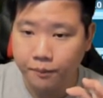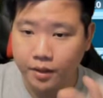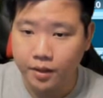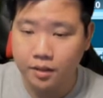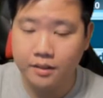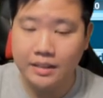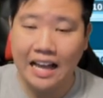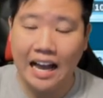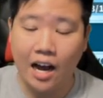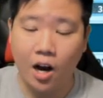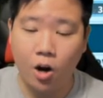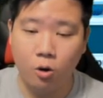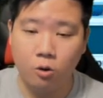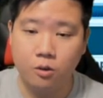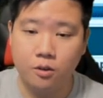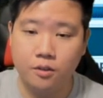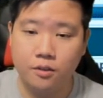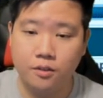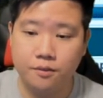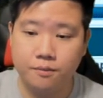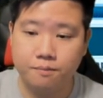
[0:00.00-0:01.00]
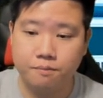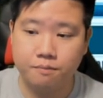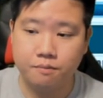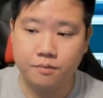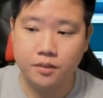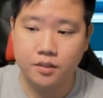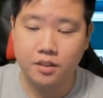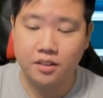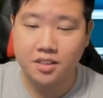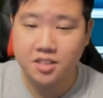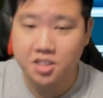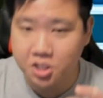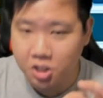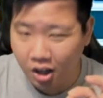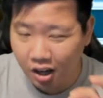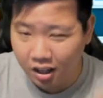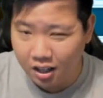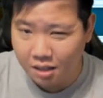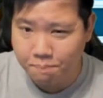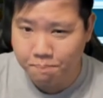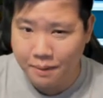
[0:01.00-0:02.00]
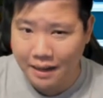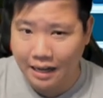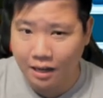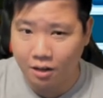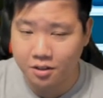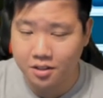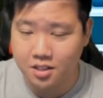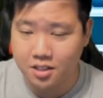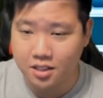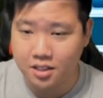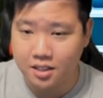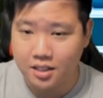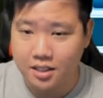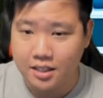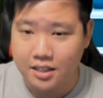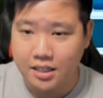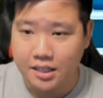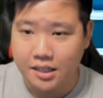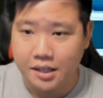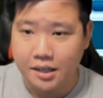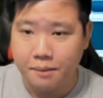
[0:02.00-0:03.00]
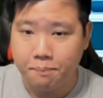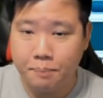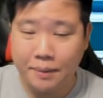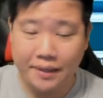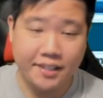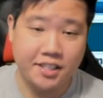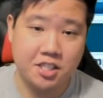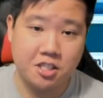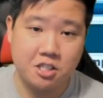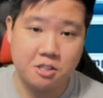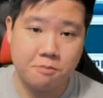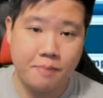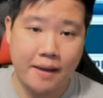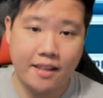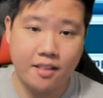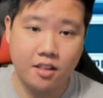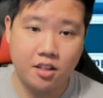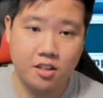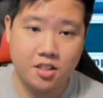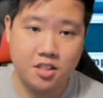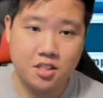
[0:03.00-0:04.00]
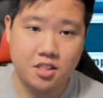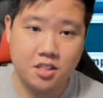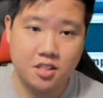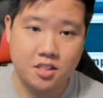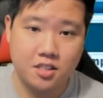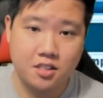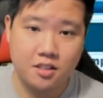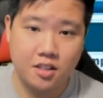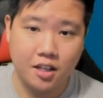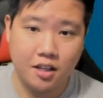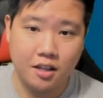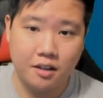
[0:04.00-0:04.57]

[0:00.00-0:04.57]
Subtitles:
Now, let's talk about big spenders.